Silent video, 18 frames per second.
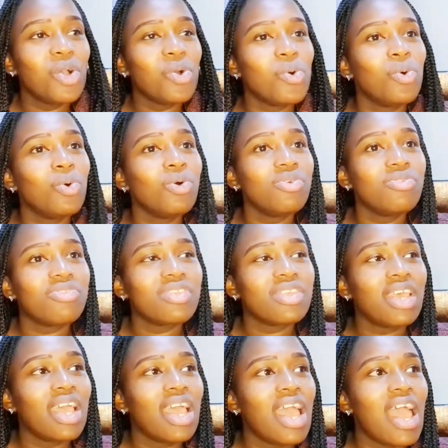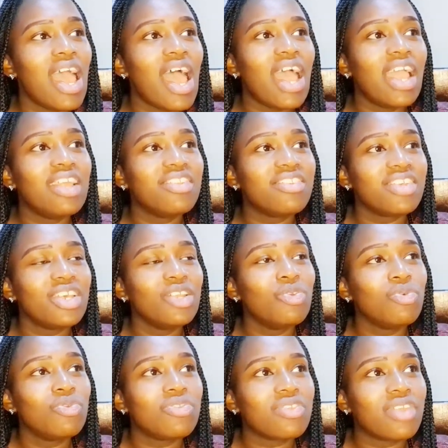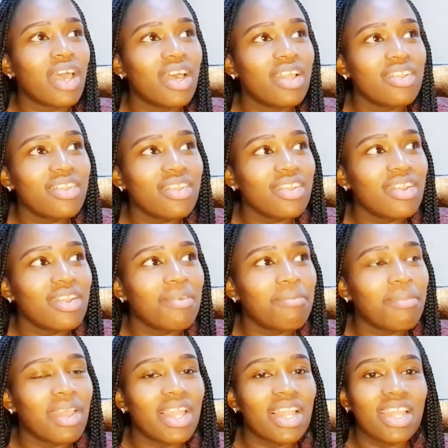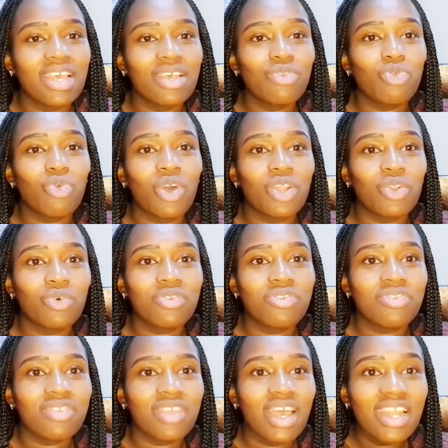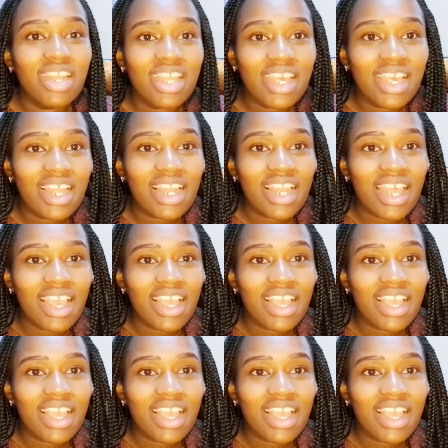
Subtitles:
Because I tried to stand, my legs were not standing.